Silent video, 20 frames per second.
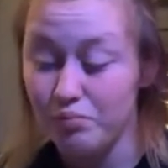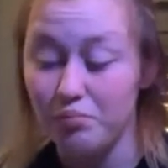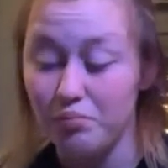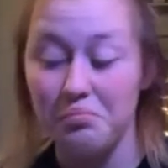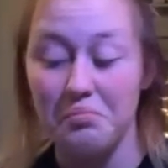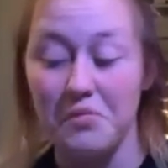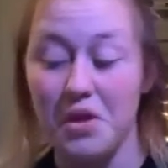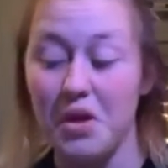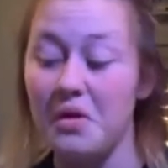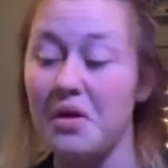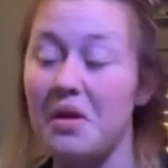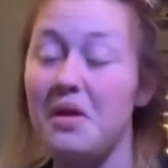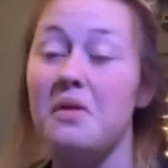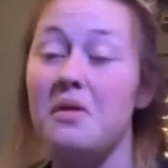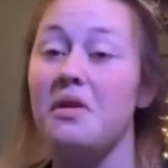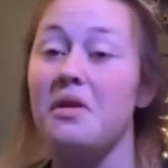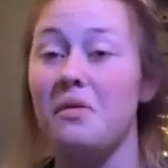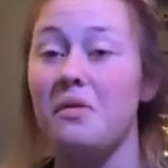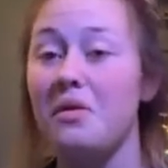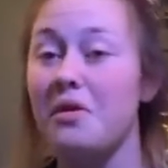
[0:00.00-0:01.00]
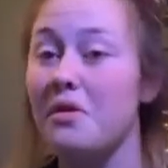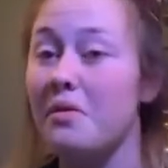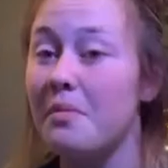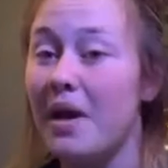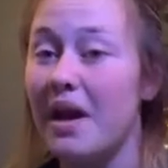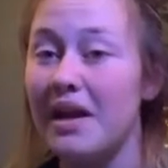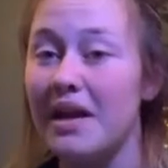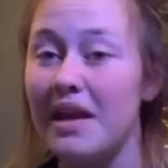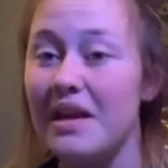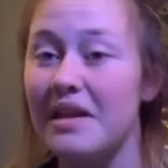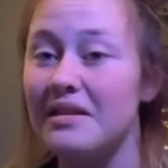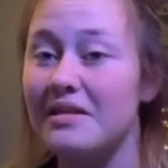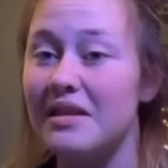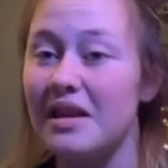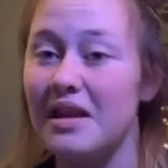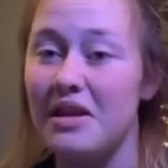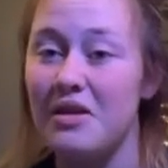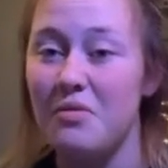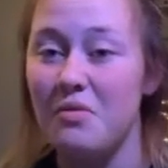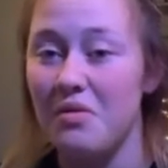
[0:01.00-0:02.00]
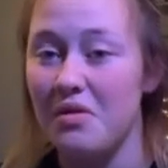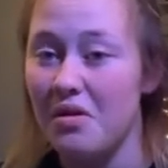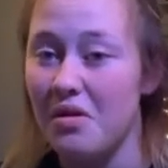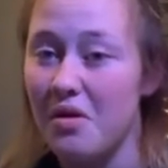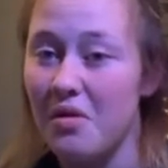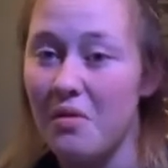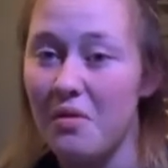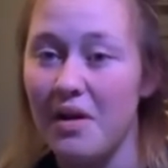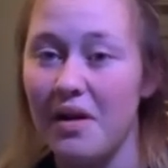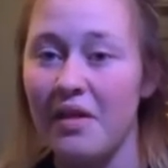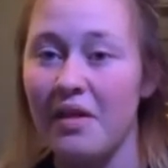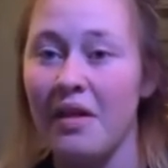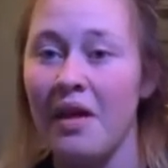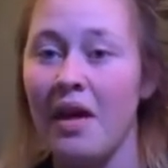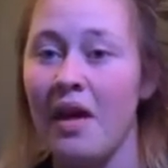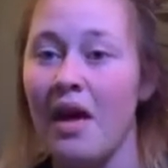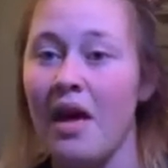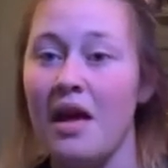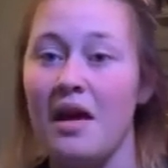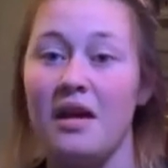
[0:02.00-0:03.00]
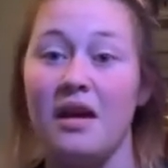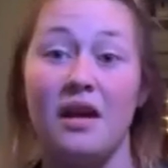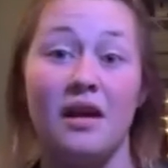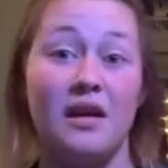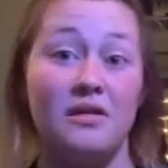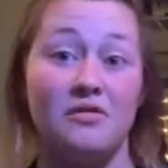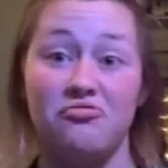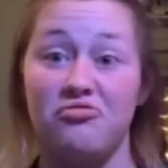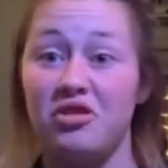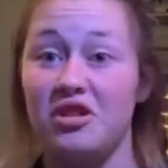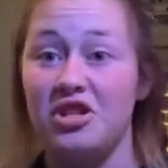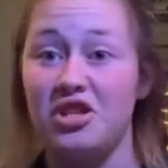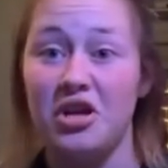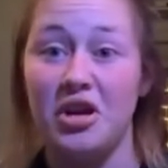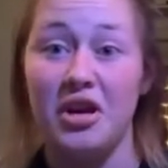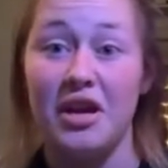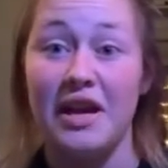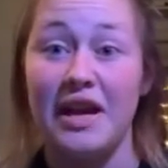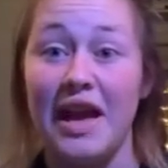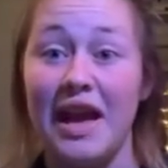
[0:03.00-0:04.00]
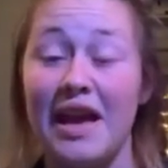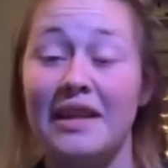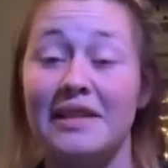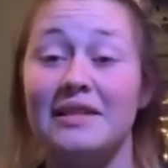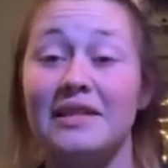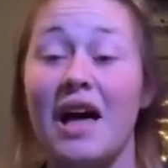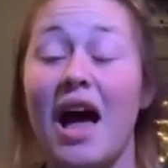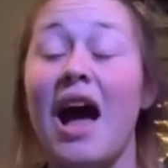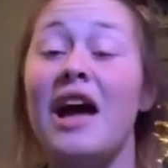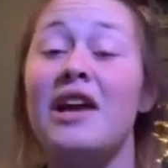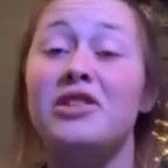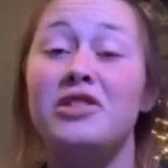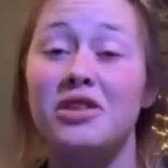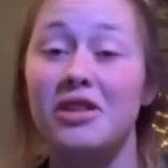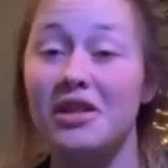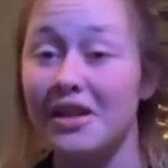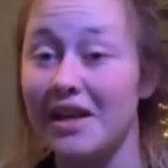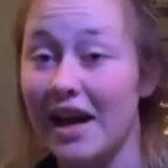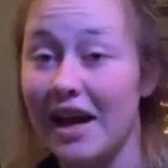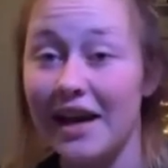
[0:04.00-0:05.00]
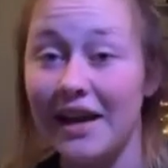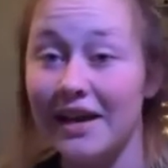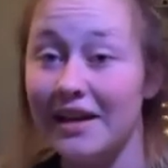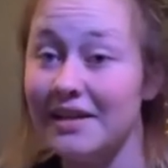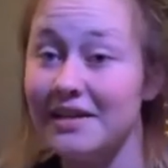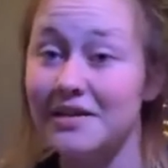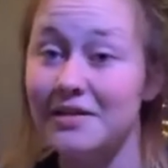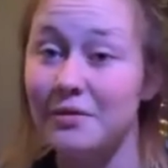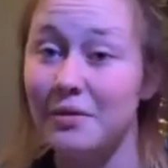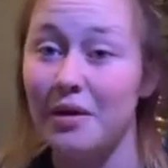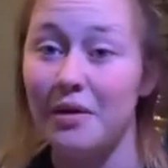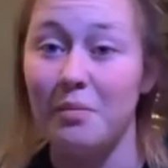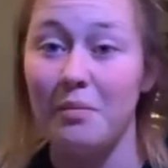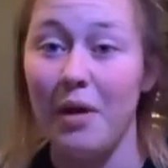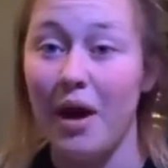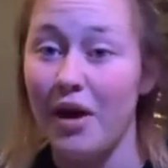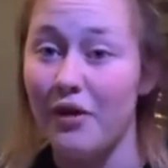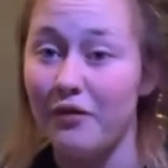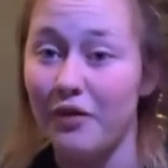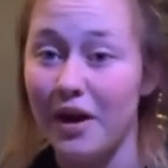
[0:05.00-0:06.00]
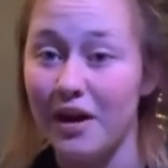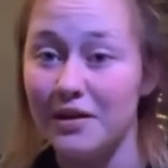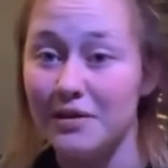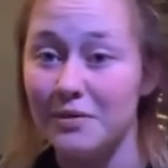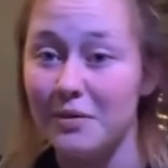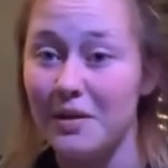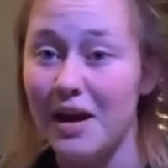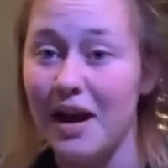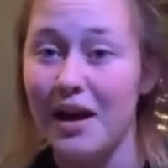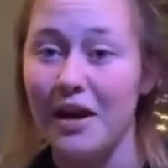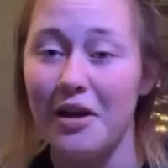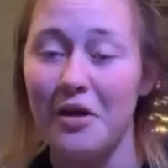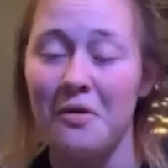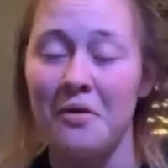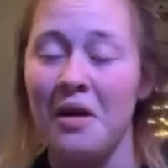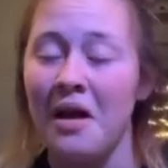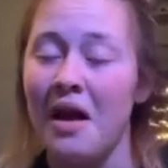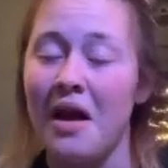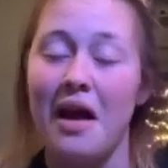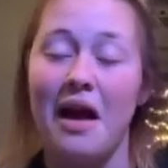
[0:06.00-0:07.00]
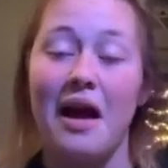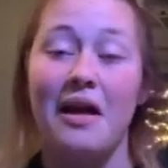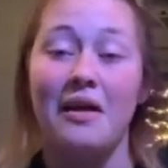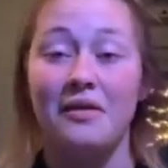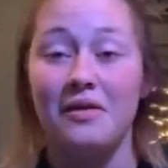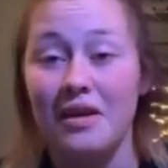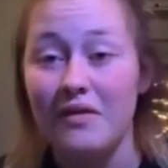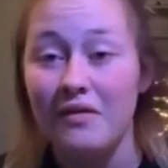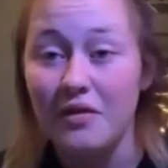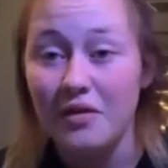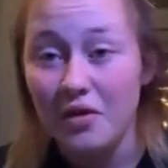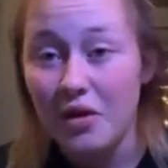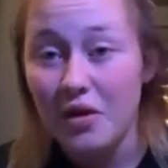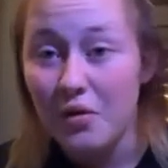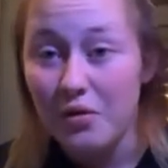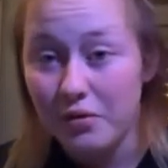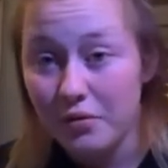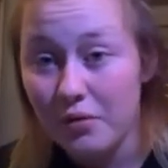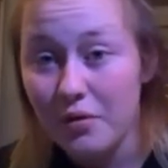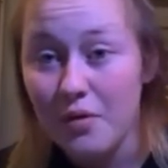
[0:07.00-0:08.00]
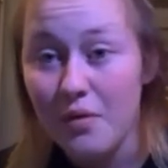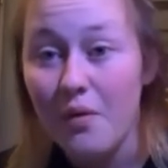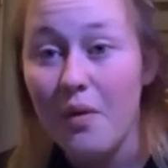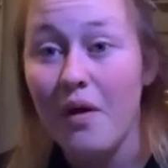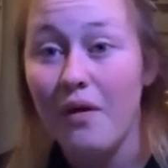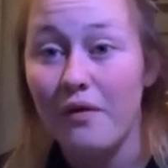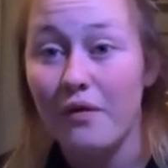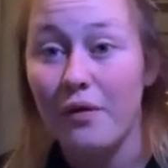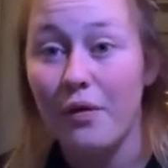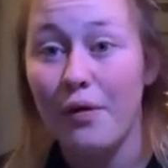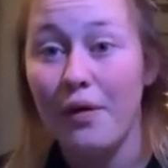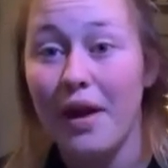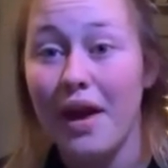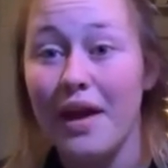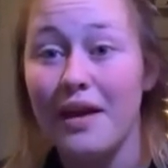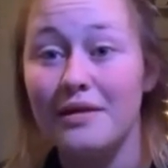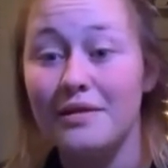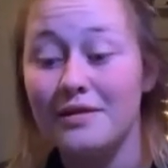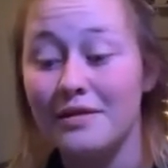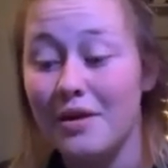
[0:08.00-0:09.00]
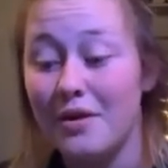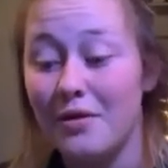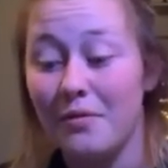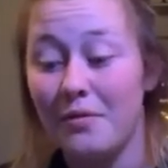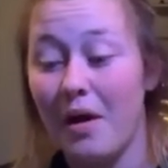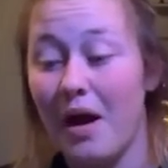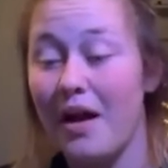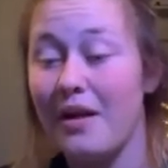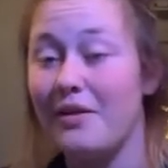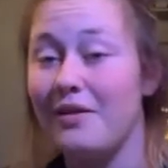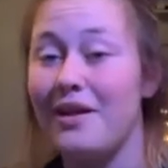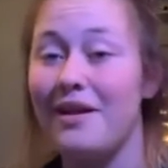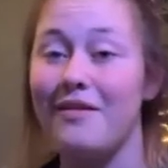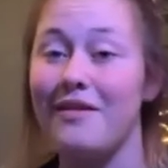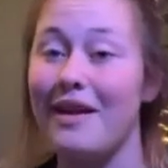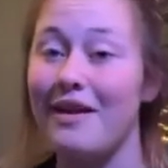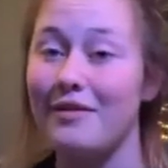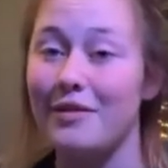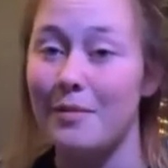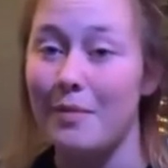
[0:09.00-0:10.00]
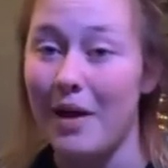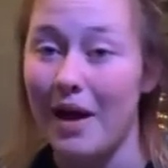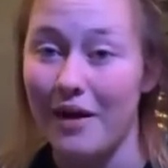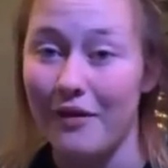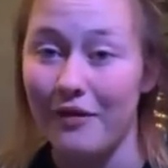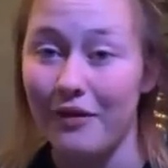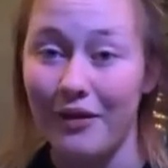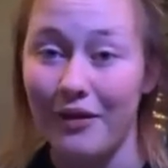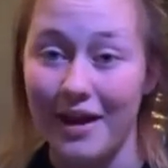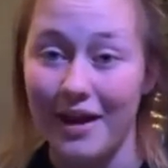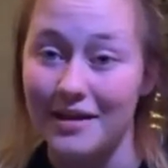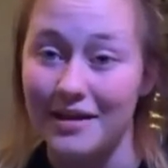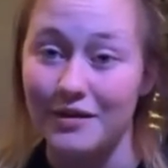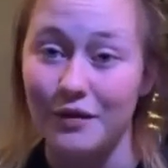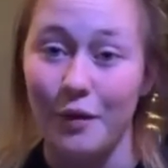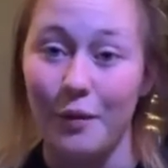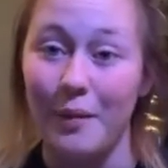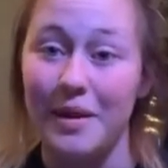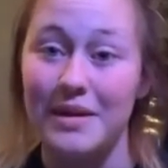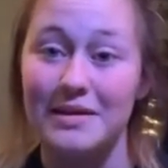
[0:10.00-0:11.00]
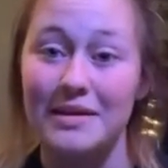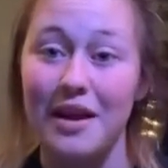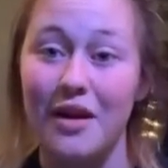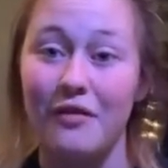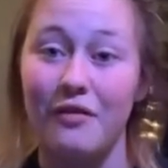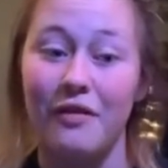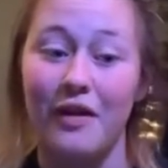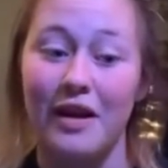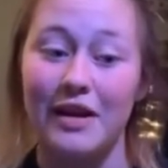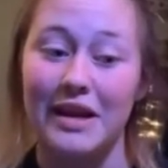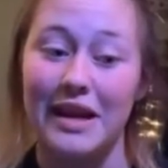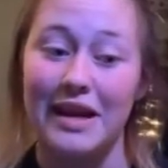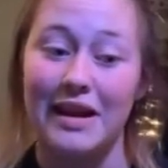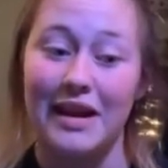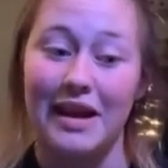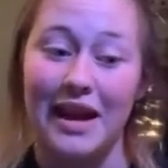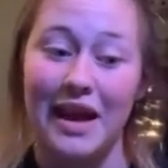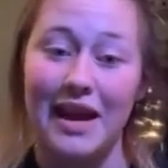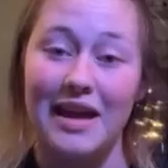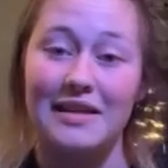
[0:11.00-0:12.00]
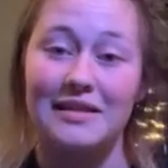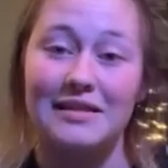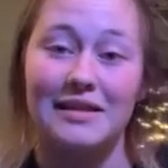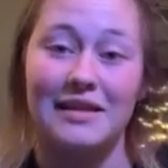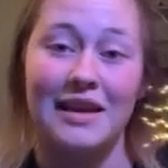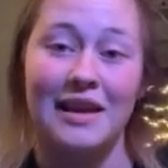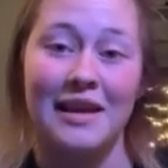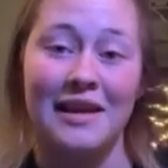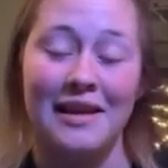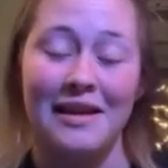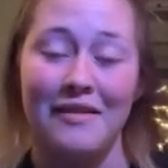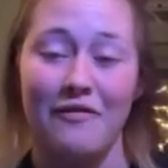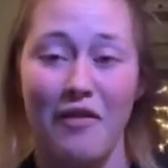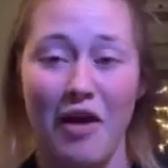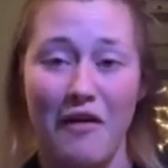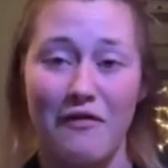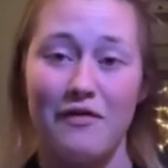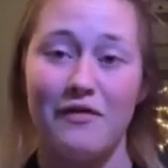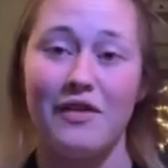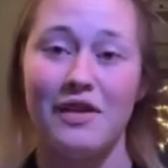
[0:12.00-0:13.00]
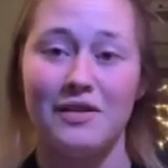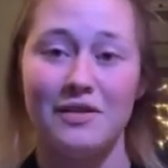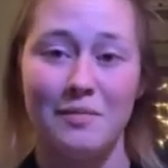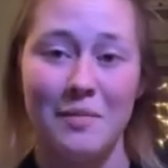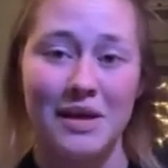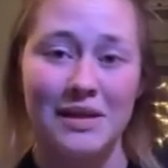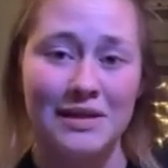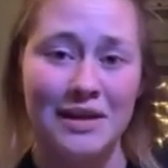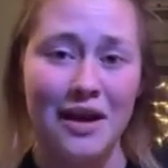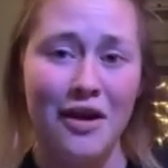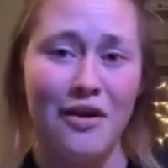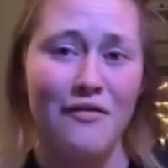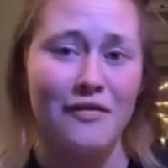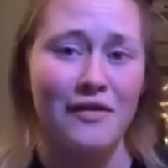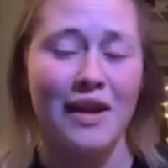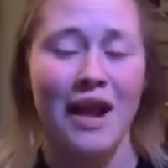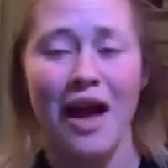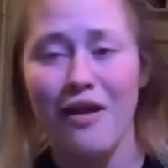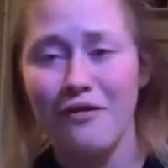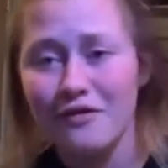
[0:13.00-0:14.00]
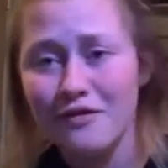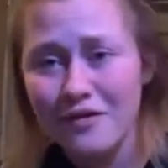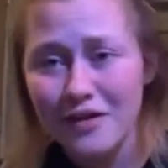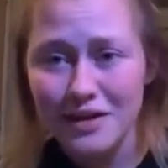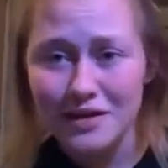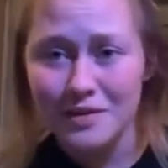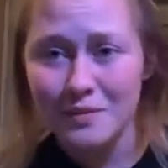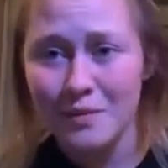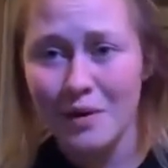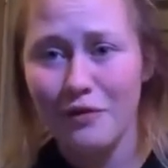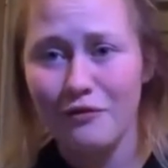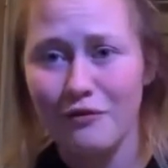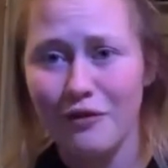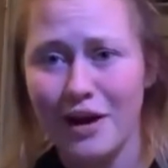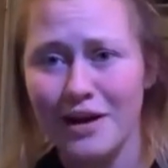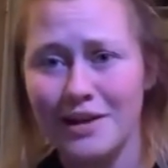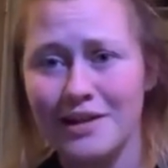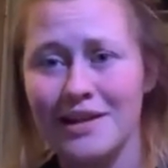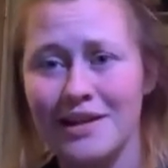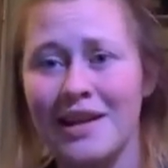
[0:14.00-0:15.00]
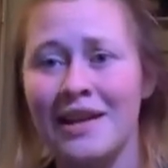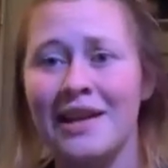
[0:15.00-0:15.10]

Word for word: you can, you and your buddies that you want to go with can share a case. I share a case with my friends when I go. I don't even go through a full case, so I don't even have to buy a full case for myself. I get a case, half of it to myself, and half of it to my friend.